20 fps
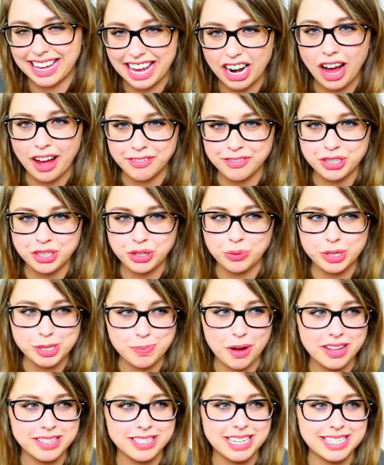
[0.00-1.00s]
get off to
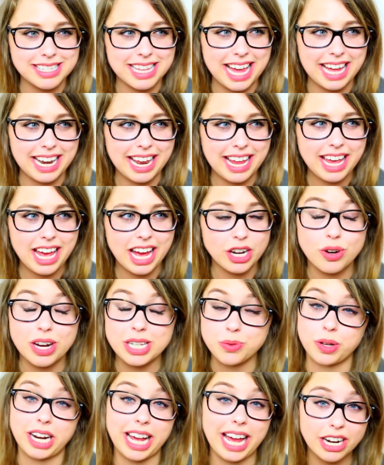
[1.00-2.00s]
responses that
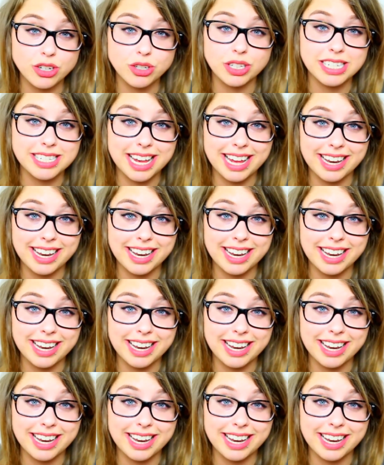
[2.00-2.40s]
address what I actually say.